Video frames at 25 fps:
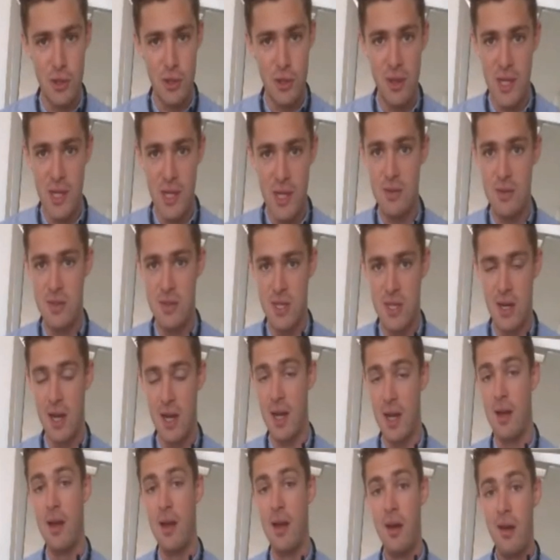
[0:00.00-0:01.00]
internet,
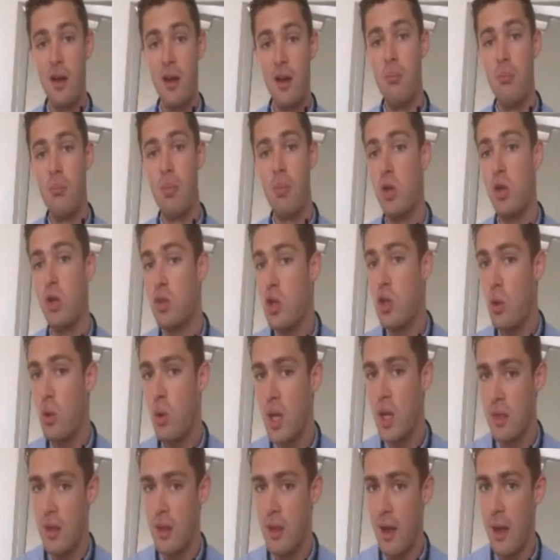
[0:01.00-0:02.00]
and by doing
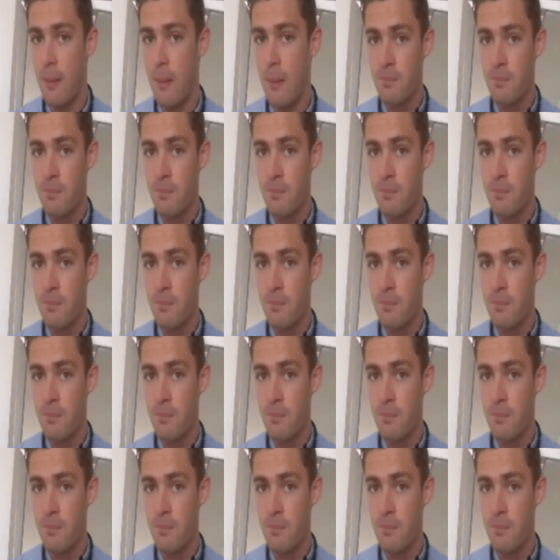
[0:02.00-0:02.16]
that